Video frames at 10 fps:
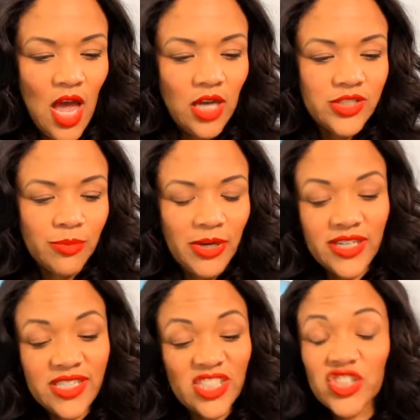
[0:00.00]
So Barry's
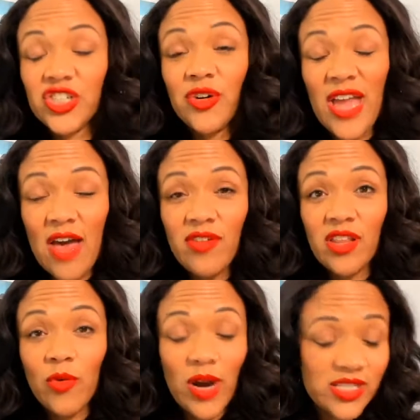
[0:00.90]
like, sure, don't have it on
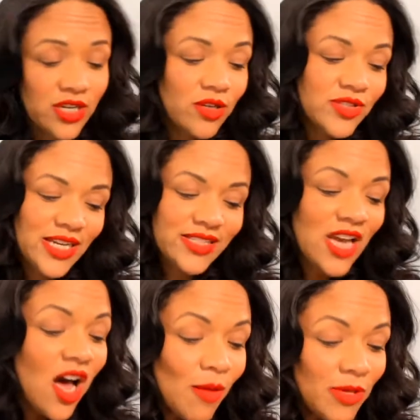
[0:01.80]
the West Coast. It's
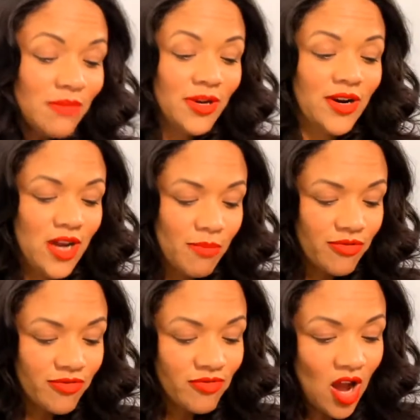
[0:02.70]
coming, Barry. I
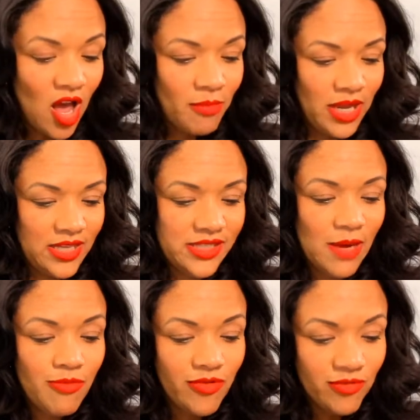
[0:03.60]
promise.
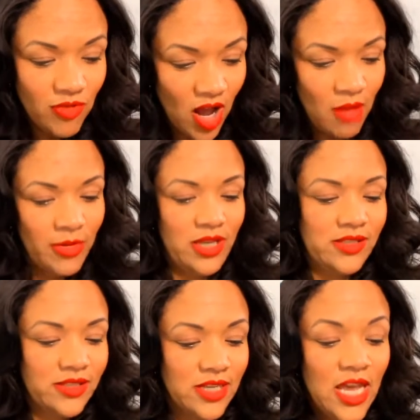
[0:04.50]

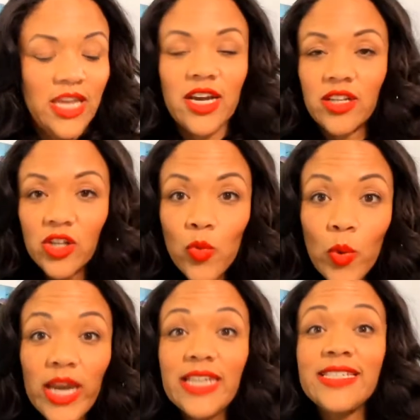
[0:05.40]
Got to look
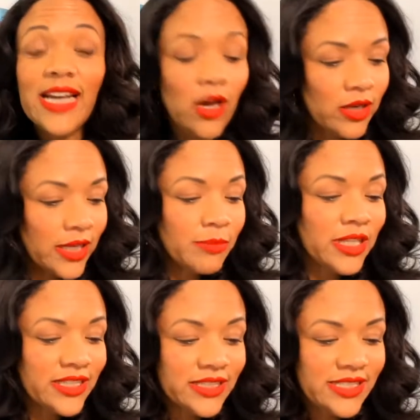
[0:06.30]
way down, like
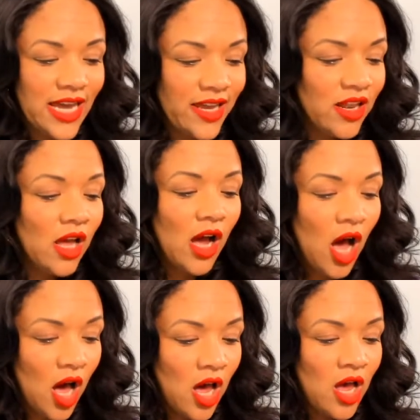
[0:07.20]
Belinda said,
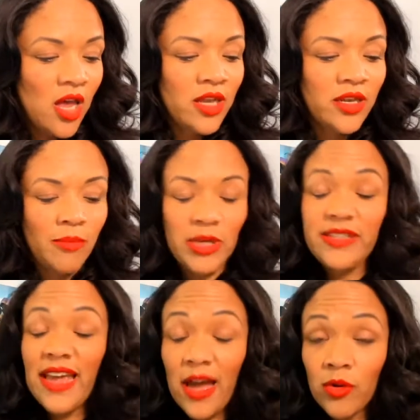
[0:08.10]
mid
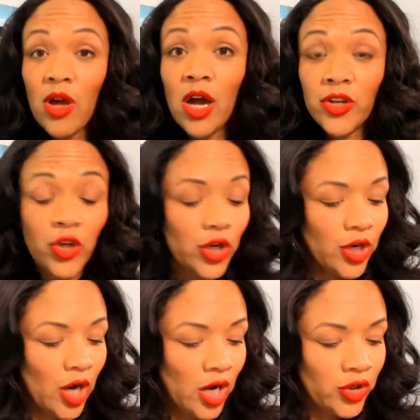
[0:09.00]
down on
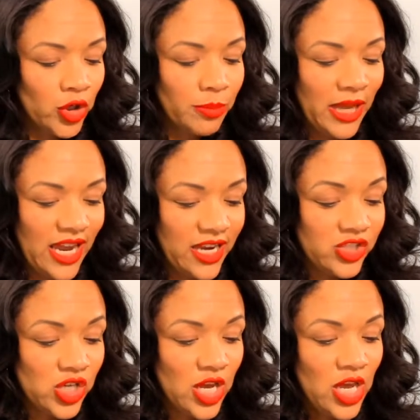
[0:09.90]
your
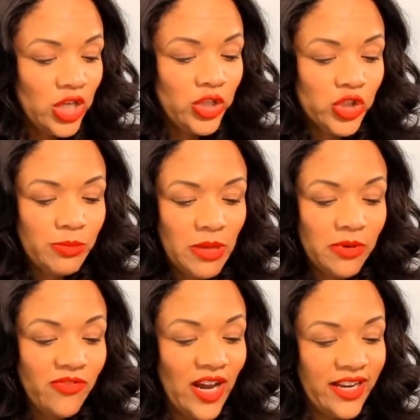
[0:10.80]
page. You should be able to
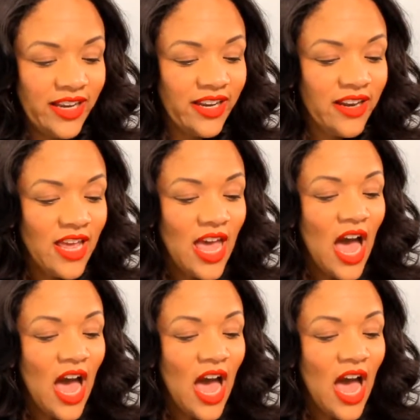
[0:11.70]
find it.